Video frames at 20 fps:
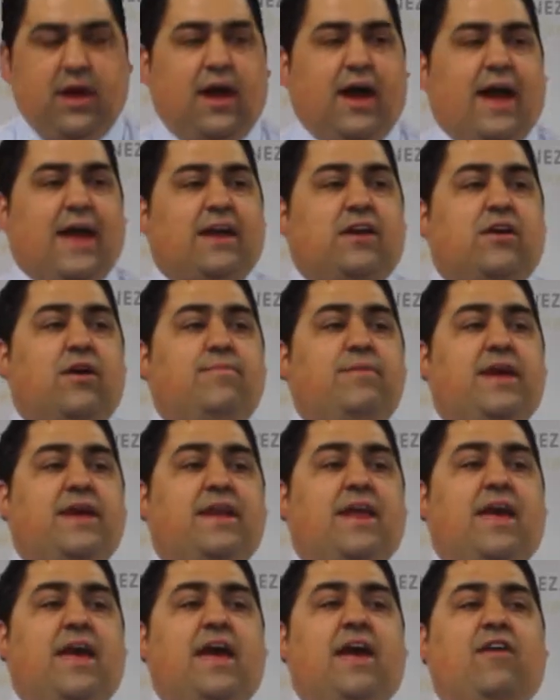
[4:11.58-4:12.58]
I come
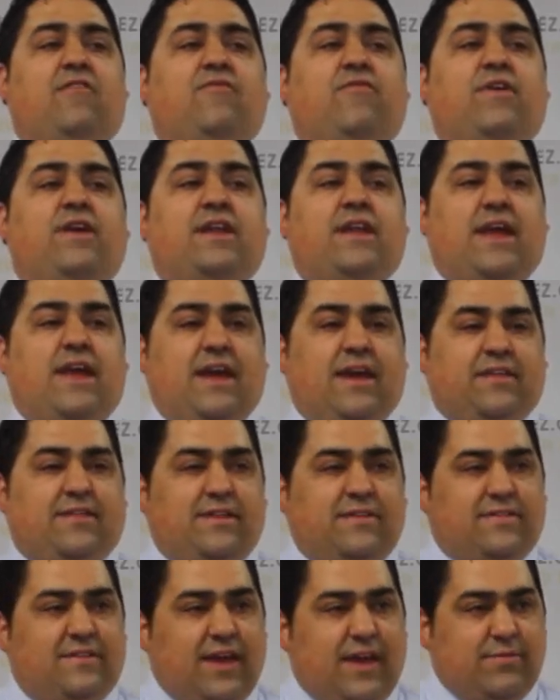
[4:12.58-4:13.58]
in every day at
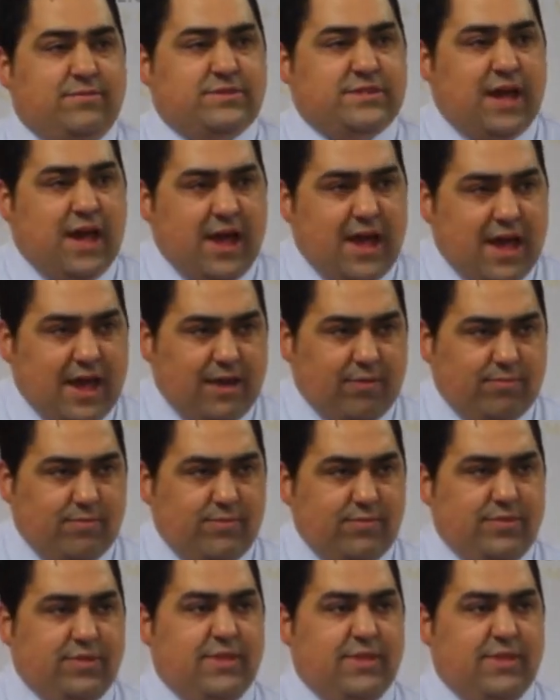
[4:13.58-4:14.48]
the same time.